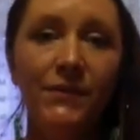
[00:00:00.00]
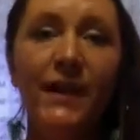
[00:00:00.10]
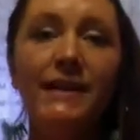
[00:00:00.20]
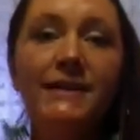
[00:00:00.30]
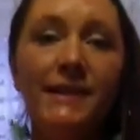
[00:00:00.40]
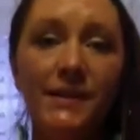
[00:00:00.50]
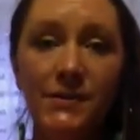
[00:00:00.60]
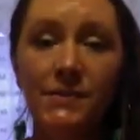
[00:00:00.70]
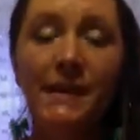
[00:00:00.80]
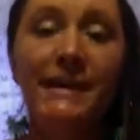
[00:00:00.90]
finding
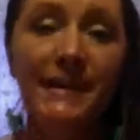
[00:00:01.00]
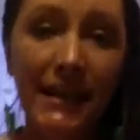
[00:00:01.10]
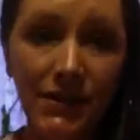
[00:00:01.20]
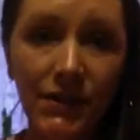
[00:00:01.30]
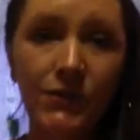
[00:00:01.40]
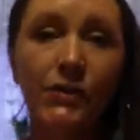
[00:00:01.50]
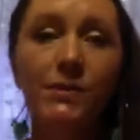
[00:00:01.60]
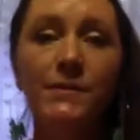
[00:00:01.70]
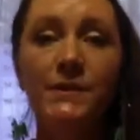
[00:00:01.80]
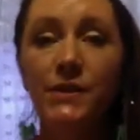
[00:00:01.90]
those meditation
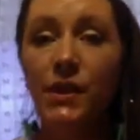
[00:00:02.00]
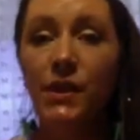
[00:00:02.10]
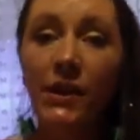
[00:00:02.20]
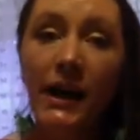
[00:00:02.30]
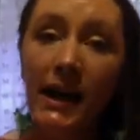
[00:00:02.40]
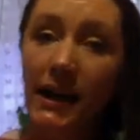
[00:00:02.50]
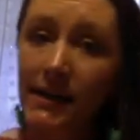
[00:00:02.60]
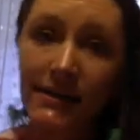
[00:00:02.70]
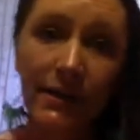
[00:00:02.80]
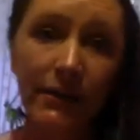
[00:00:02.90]
groups, yoga
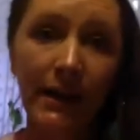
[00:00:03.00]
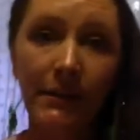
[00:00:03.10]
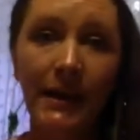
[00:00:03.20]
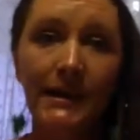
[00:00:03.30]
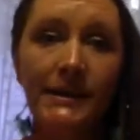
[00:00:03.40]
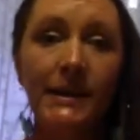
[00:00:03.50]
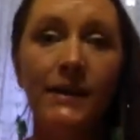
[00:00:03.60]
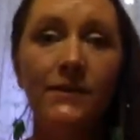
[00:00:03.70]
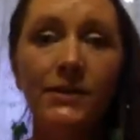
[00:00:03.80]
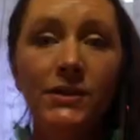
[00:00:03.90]
is a great way to
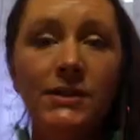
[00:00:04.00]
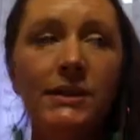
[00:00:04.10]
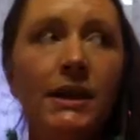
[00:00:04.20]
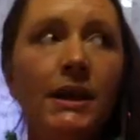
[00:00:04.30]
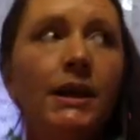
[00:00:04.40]
even just